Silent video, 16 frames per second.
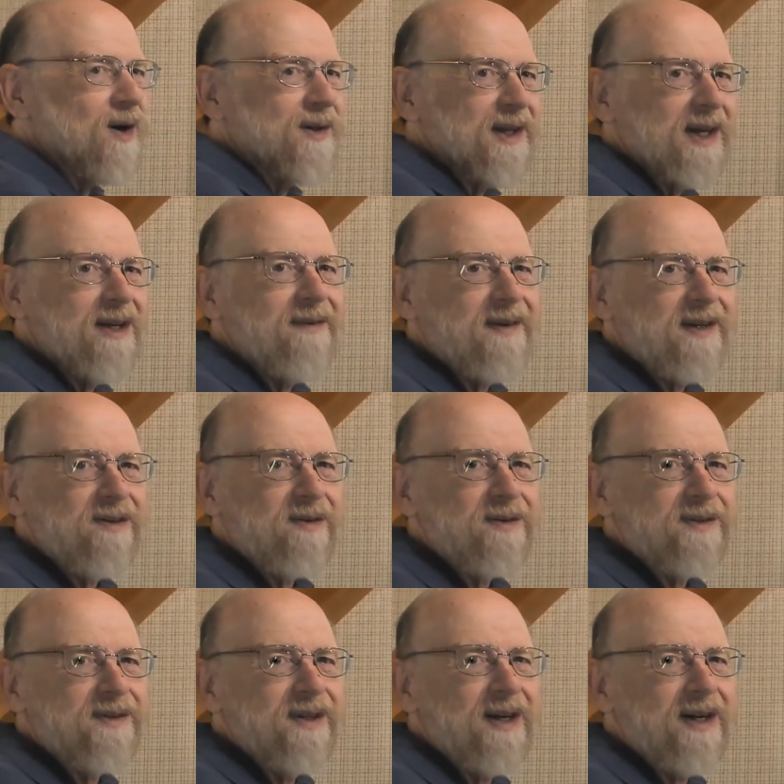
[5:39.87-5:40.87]

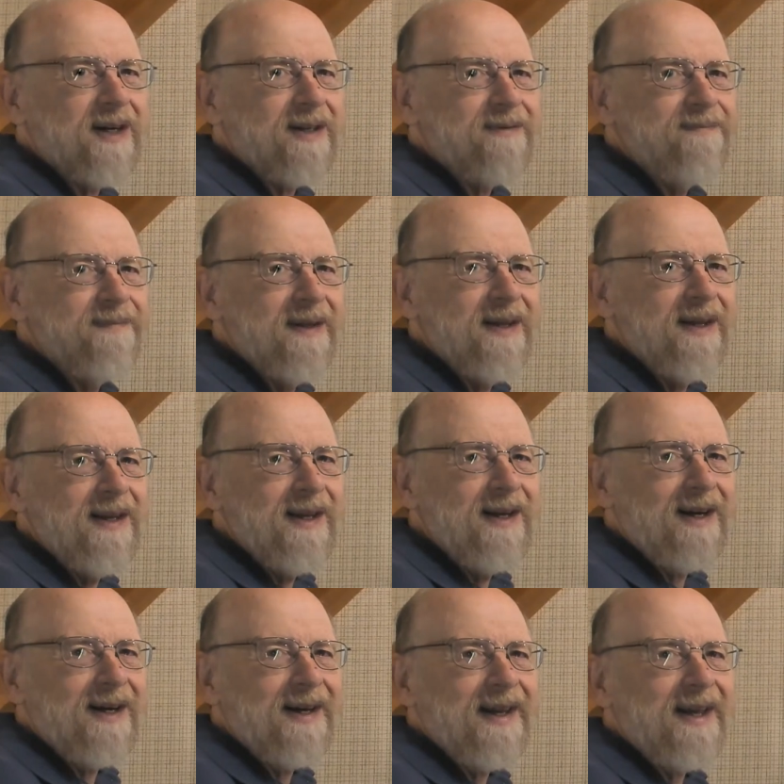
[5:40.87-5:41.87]
individuals'
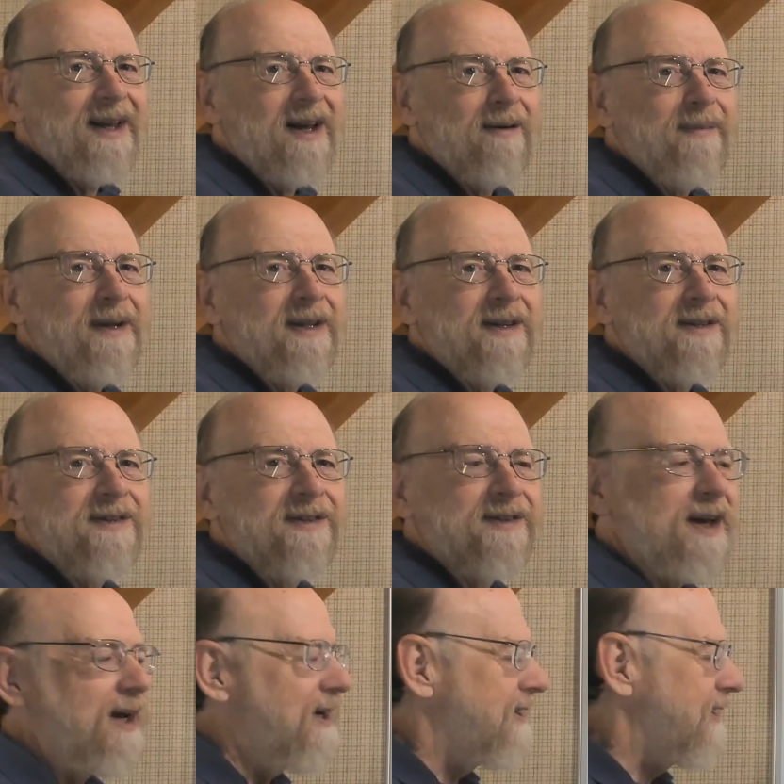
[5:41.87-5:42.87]
income in
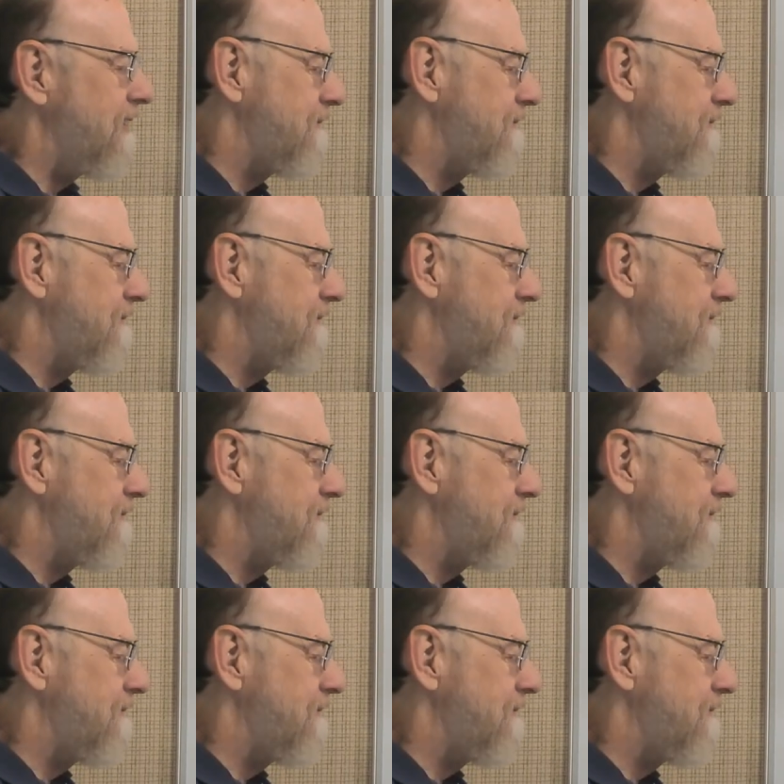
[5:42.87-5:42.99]
society.